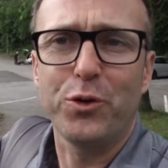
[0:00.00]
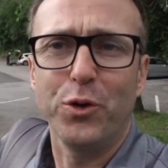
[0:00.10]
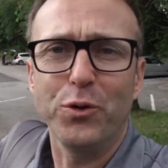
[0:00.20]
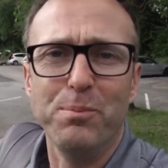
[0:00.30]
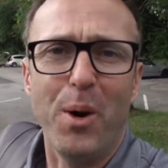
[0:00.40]

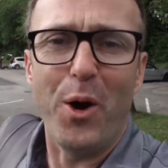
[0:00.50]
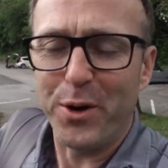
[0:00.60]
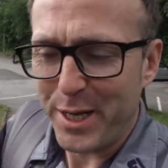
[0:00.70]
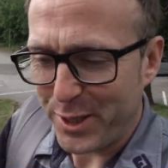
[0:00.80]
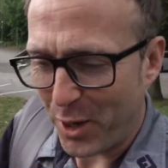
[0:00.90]
Good
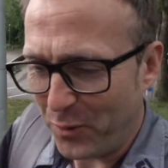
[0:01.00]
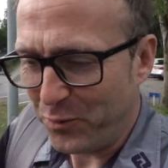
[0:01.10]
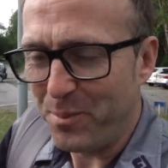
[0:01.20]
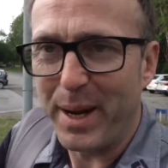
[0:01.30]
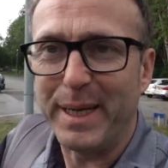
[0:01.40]
morning,
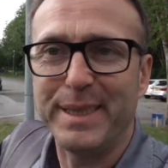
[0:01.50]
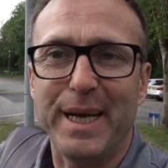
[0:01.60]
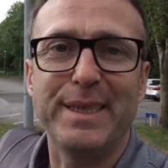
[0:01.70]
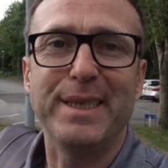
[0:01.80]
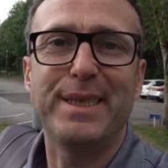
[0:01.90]
golf mates.
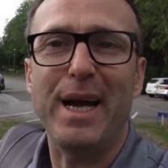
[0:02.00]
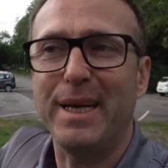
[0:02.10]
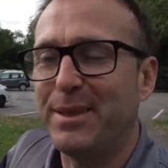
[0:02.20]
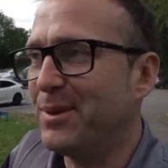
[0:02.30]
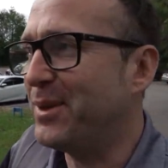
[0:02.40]
As the
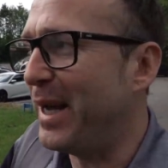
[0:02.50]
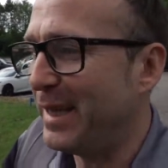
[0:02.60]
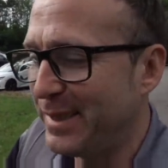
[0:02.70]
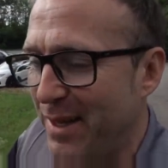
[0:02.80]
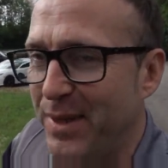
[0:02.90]
title says,